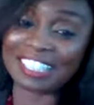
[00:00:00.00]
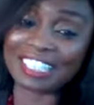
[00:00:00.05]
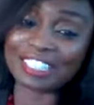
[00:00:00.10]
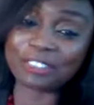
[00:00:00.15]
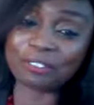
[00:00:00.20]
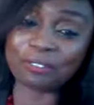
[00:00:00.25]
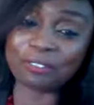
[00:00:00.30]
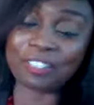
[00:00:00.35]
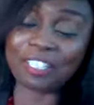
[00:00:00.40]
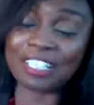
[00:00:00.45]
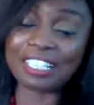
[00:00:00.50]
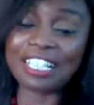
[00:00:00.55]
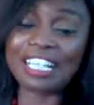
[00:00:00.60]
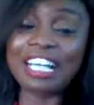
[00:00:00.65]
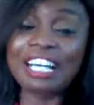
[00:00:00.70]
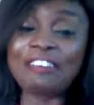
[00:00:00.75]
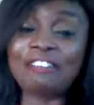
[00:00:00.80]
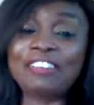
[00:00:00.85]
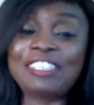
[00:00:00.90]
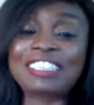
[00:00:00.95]
Network,
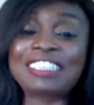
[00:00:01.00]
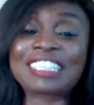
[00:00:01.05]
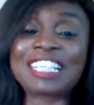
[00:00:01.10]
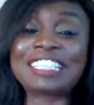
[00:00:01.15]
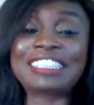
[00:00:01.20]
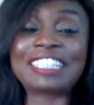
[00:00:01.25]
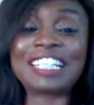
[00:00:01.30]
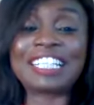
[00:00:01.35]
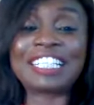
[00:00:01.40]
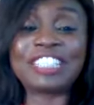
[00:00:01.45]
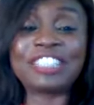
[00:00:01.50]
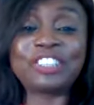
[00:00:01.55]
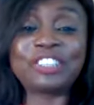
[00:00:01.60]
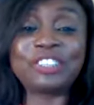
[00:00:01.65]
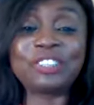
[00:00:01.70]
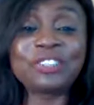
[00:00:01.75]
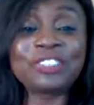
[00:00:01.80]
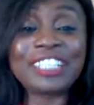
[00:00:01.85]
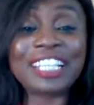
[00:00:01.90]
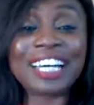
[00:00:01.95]
which started in
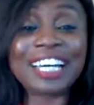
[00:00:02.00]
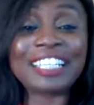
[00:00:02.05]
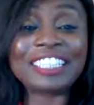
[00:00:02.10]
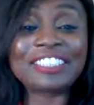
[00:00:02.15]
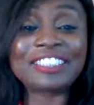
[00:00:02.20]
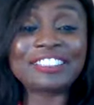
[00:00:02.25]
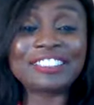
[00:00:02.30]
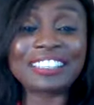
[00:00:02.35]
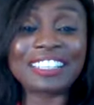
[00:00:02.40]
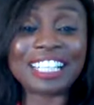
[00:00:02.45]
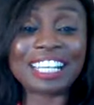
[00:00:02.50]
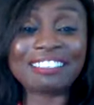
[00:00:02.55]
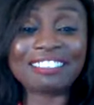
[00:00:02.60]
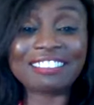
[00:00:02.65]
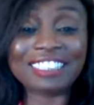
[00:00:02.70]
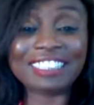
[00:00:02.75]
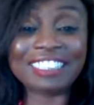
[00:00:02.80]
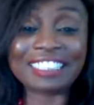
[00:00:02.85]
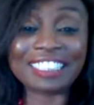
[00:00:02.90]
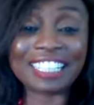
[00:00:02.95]
July
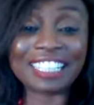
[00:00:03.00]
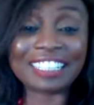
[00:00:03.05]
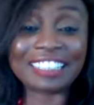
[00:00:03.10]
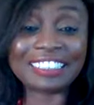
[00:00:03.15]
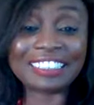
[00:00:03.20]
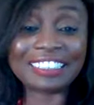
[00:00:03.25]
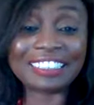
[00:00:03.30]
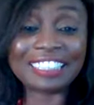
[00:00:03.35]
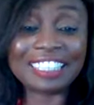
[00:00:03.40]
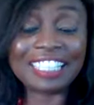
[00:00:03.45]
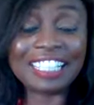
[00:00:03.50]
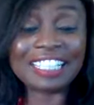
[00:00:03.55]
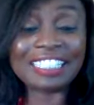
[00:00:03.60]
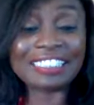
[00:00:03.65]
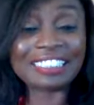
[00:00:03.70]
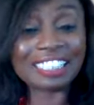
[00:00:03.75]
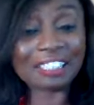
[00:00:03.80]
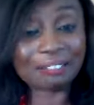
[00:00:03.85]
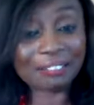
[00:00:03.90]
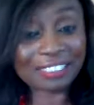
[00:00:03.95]
2000. And
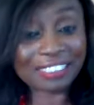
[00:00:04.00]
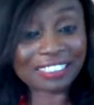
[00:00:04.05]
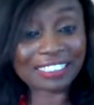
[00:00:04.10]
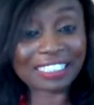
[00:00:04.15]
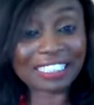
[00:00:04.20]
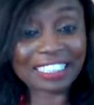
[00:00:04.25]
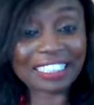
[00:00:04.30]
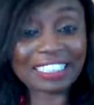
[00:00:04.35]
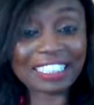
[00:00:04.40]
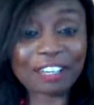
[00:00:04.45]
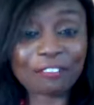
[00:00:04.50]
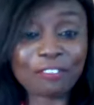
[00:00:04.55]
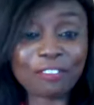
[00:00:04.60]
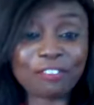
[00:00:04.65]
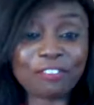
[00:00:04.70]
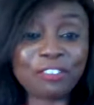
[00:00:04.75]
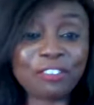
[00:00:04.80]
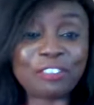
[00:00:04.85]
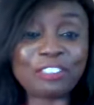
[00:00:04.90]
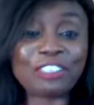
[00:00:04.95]
17 and
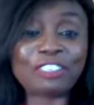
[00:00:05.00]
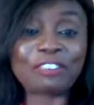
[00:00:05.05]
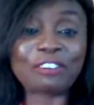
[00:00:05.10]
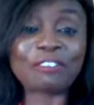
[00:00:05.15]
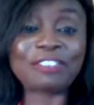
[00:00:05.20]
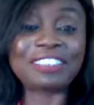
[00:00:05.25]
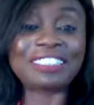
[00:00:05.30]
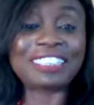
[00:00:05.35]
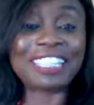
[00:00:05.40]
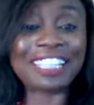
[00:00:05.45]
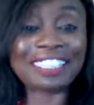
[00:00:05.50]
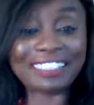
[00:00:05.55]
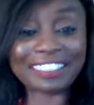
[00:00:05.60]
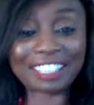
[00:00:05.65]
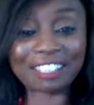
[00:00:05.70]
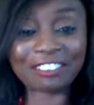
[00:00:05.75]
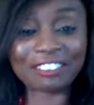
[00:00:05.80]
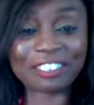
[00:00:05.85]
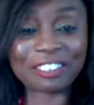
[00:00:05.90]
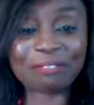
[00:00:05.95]
we've grown to over
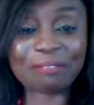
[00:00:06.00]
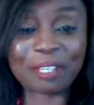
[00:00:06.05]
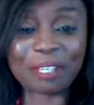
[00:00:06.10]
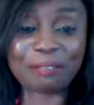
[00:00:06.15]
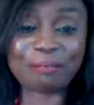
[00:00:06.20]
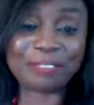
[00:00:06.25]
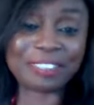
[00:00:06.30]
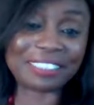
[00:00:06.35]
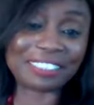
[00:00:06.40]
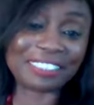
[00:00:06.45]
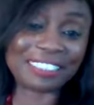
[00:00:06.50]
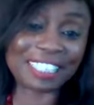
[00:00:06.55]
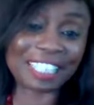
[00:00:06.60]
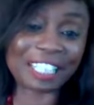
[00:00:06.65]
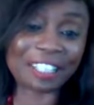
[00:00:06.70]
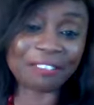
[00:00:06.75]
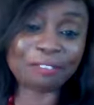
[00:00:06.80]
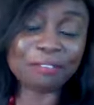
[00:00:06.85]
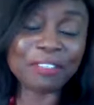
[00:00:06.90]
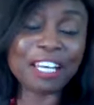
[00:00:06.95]
10,000 members
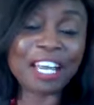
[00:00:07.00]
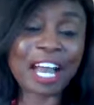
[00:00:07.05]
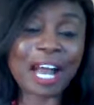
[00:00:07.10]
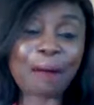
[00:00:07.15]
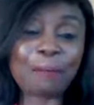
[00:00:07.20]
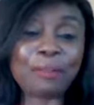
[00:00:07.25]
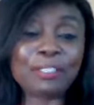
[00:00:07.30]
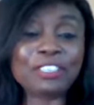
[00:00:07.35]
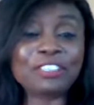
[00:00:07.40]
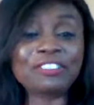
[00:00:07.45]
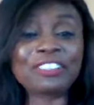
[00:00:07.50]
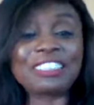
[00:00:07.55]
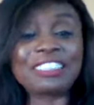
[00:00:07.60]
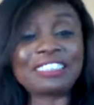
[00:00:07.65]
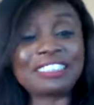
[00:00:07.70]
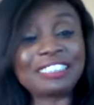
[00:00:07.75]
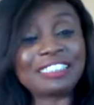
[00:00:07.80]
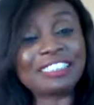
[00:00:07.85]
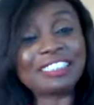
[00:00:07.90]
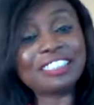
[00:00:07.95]
now. I'm also a
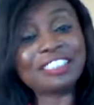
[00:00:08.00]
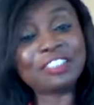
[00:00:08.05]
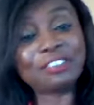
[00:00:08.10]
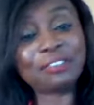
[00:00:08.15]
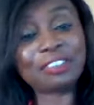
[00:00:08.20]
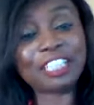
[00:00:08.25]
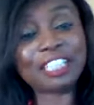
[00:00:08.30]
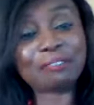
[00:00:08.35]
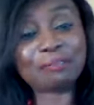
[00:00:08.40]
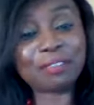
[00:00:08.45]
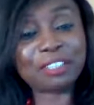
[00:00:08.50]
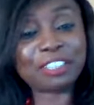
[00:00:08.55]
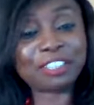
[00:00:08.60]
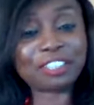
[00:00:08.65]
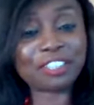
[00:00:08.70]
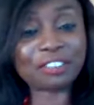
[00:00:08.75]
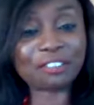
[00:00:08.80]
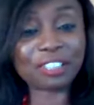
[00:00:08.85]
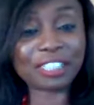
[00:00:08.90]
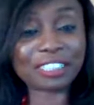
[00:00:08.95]
seasoned school
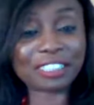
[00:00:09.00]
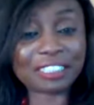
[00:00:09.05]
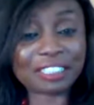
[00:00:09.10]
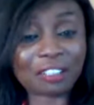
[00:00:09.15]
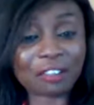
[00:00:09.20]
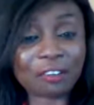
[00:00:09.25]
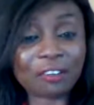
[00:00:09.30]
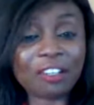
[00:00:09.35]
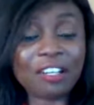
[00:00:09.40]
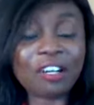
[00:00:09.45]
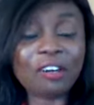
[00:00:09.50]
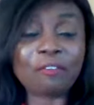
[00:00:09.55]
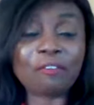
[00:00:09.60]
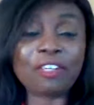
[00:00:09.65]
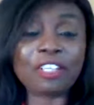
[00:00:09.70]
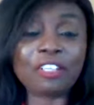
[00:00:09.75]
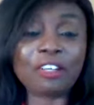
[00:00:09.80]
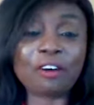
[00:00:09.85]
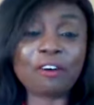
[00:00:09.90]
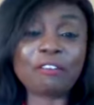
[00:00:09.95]
administrator
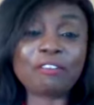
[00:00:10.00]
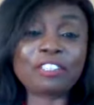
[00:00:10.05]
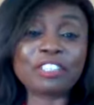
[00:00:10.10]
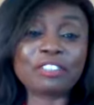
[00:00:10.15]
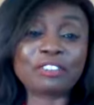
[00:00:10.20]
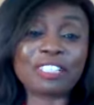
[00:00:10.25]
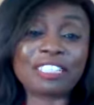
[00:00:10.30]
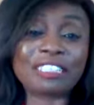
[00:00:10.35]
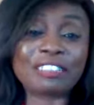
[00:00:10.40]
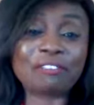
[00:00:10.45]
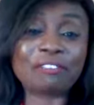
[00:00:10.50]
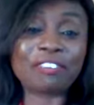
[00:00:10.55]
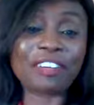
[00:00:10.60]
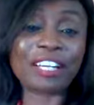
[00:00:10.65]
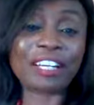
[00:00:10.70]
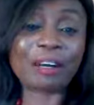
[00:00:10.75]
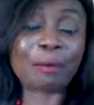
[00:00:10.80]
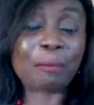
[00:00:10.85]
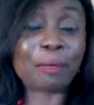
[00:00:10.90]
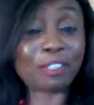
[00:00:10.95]
with over
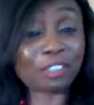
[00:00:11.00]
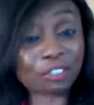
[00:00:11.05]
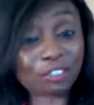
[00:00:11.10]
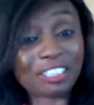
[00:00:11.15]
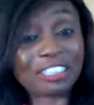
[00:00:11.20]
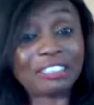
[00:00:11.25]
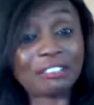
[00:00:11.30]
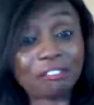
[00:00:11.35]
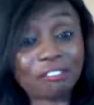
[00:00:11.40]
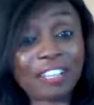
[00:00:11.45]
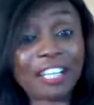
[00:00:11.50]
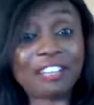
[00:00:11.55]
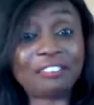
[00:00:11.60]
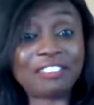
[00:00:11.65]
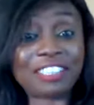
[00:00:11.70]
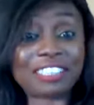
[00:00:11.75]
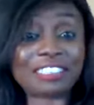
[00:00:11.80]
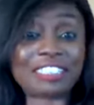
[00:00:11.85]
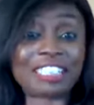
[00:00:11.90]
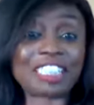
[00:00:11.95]
25, about
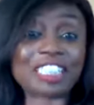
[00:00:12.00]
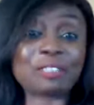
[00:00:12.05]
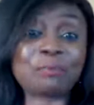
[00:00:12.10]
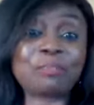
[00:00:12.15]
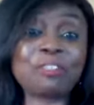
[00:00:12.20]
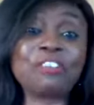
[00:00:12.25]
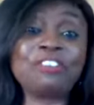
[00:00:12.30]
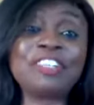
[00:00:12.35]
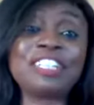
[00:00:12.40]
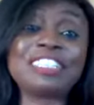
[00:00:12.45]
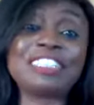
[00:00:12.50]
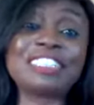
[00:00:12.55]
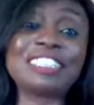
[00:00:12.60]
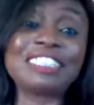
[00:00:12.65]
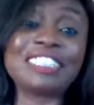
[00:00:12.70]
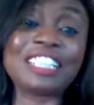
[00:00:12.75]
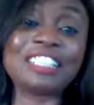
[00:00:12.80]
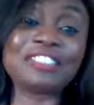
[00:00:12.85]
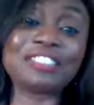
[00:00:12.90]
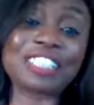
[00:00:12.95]
25 years experience
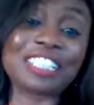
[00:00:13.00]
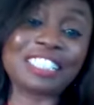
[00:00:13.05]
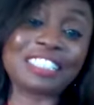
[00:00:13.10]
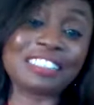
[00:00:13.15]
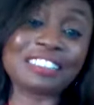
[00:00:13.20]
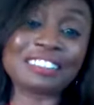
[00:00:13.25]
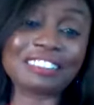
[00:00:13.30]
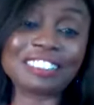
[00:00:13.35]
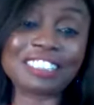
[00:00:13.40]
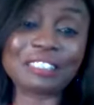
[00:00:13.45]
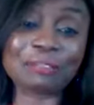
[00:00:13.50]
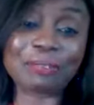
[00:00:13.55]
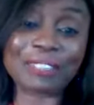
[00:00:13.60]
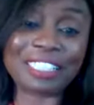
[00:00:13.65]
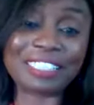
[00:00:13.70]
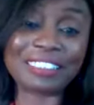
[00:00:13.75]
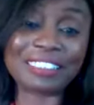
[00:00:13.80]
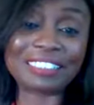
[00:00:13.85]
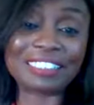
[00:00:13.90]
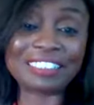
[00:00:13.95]
in the education
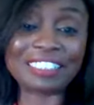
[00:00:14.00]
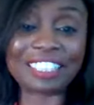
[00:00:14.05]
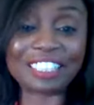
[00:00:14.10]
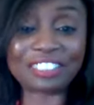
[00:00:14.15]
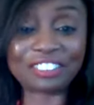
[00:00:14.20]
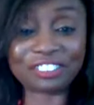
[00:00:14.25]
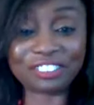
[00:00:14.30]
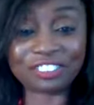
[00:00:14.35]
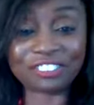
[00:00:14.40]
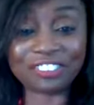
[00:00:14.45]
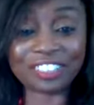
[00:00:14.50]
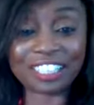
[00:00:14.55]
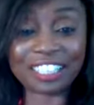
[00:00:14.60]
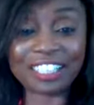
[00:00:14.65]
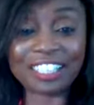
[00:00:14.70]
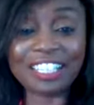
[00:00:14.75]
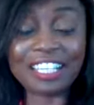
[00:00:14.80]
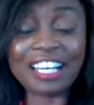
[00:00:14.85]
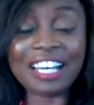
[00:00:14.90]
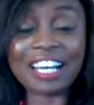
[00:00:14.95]
space in
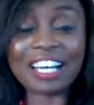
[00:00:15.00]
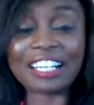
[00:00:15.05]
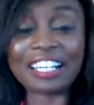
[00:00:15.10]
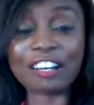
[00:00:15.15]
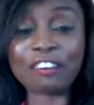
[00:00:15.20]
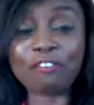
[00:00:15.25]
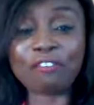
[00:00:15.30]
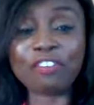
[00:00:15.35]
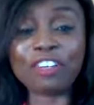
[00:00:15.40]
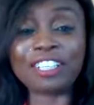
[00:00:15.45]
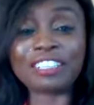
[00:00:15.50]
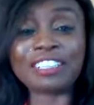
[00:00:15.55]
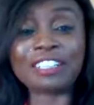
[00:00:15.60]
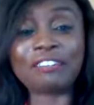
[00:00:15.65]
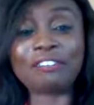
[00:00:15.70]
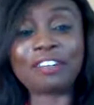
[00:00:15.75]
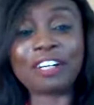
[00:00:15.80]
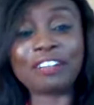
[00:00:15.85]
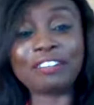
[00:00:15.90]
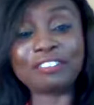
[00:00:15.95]
Nigeria. And I've worked
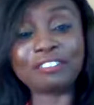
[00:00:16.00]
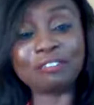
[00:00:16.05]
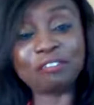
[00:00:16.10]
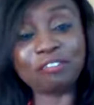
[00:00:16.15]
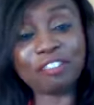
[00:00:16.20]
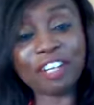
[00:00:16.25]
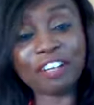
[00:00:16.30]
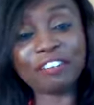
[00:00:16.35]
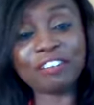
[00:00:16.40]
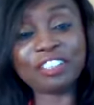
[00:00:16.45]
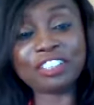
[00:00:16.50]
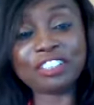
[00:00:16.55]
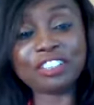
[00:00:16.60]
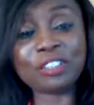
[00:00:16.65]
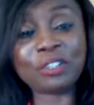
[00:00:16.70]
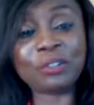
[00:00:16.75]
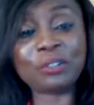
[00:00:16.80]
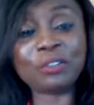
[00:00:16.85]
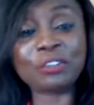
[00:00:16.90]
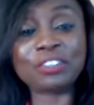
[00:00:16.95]
around various
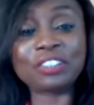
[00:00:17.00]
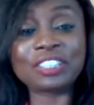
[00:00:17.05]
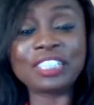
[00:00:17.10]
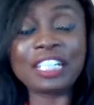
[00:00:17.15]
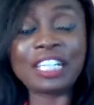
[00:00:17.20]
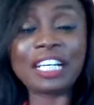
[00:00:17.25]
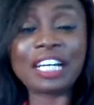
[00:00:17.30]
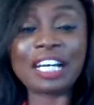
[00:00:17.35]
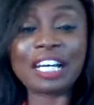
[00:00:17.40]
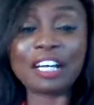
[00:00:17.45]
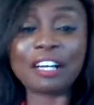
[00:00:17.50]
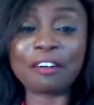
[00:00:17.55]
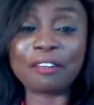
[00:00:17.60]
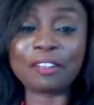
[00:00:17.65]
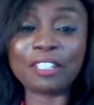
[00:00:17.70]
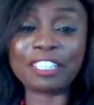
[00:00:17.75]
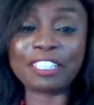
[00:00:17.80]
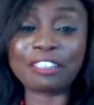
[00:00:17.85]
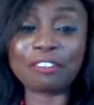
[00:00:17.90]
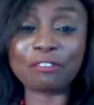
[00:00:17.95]
schools
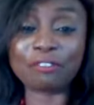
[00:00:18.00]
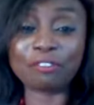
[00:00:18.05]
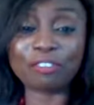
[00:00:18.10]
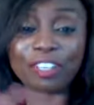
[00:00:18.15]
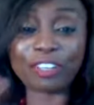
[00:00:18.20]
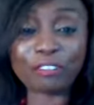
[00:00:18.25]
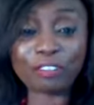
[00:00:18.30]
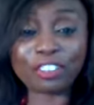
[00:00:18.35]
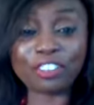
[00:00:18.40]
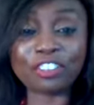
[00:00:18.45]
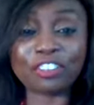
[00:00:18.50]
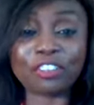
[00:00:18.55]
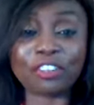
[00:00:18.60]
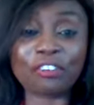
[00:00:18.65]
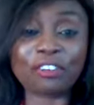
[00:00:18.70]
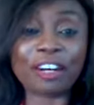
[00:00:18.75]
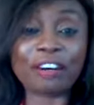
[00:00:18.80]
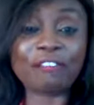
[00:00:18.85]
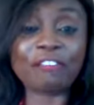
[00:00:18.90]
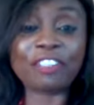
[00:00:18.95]
uh, in the various
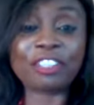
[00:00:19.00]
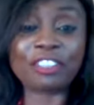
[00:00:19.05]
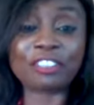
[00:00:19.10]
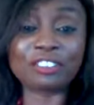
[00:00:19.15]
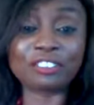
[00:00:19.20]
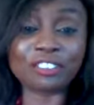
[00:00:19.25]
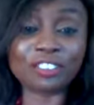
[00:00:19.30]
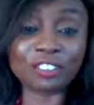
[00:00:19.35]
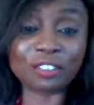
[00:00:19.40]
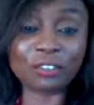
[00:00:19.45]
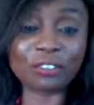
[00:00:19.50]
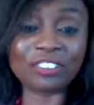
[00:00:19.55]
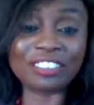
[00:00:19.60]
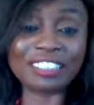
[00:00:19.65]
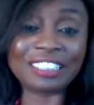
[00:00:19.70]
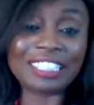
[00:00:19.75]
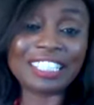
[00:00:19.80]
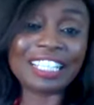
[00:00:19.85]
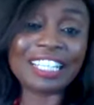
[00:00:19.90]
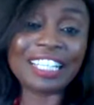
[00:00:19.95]
geographical
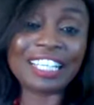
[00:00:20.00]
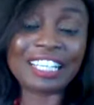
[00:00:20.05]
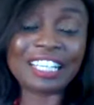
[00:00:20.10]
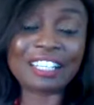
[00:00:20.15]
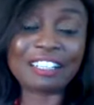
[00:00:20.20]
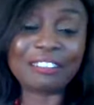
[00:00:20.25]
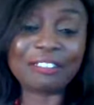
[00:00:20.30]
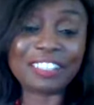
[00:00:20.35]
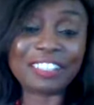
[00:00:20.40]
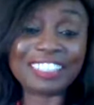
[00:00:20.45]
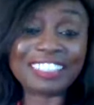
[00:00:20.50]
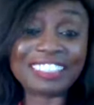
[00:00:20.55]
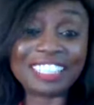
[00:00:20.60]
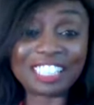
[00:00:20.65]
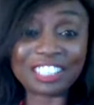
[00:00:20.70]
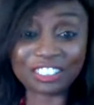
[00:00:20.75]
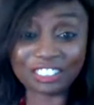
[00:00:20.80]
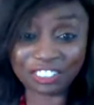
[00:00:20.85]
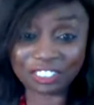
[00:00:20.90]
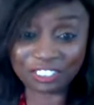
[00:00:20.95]
zones uh, in
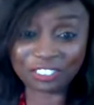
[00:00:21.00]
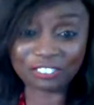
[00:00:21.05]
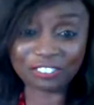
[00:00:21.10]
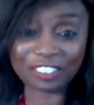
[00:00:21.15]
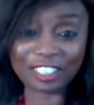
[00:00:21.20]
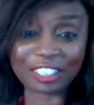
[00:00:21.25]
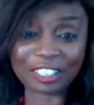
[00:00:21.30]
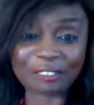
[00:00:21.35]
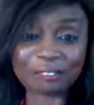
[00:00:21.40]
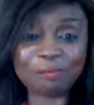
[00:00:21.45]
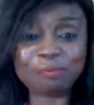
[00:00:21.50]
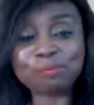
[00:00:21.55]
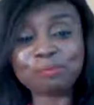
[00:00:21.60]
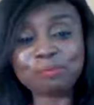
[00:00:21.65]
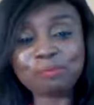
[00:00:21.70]
Nigeria.